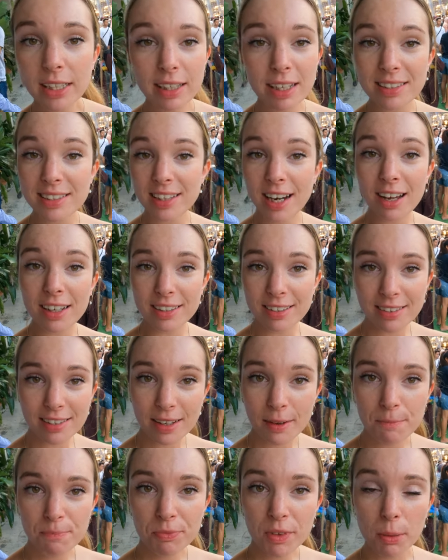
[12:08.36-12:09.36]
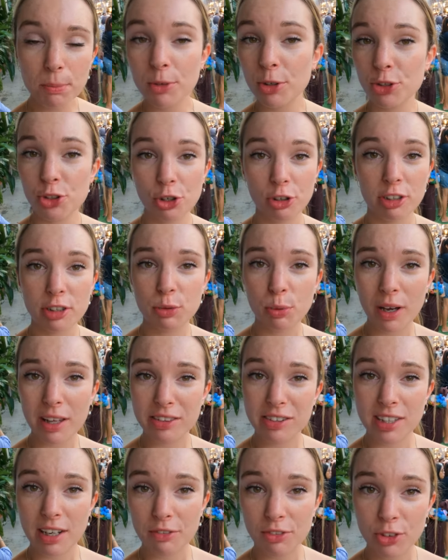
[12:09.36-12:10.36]
Yeah, it's nice. I'm not sure it's worth
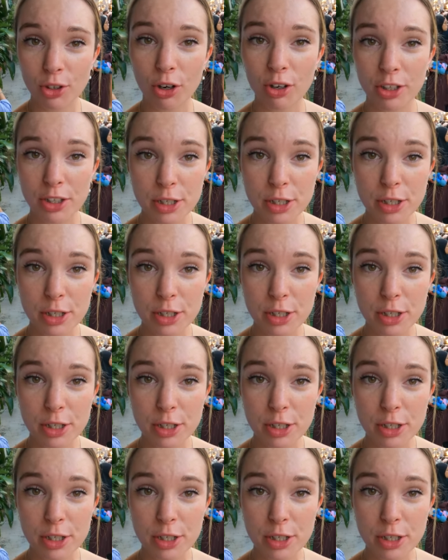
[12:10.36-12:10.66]
$7,